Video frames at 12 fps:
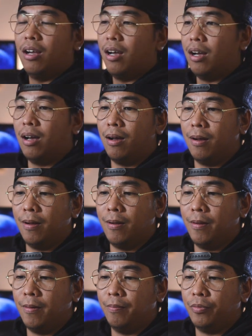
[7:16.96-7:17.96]

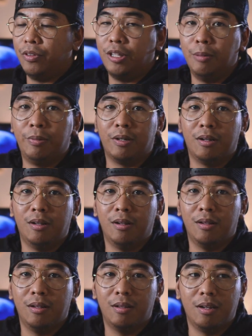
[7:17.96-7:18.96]
uh,
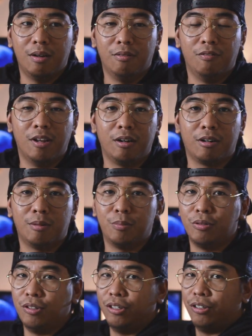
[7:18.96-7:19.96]
typical vlogger
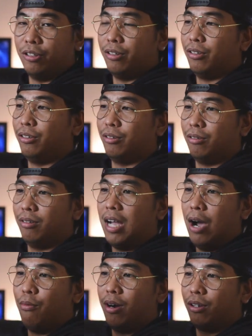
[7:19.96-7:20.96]
position, yung
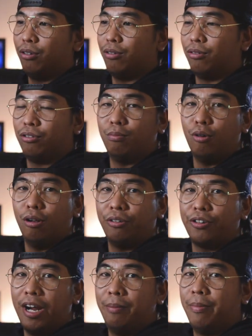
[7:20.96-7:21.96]
hawak yung small
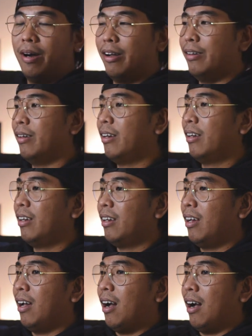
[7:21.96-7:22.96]
tripod
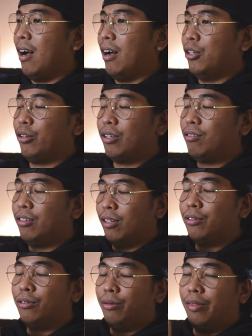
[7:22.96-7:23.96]
uh, you can
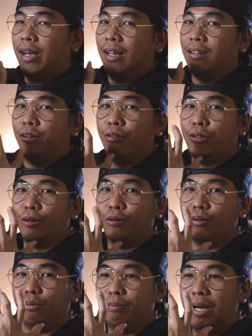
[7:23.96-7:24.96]
still do that,
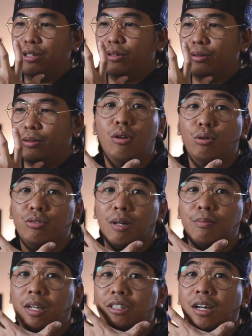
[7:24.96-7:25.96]
although medyo
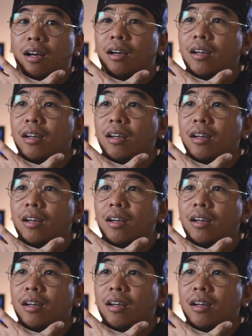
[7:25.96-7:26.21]
close-up na siya.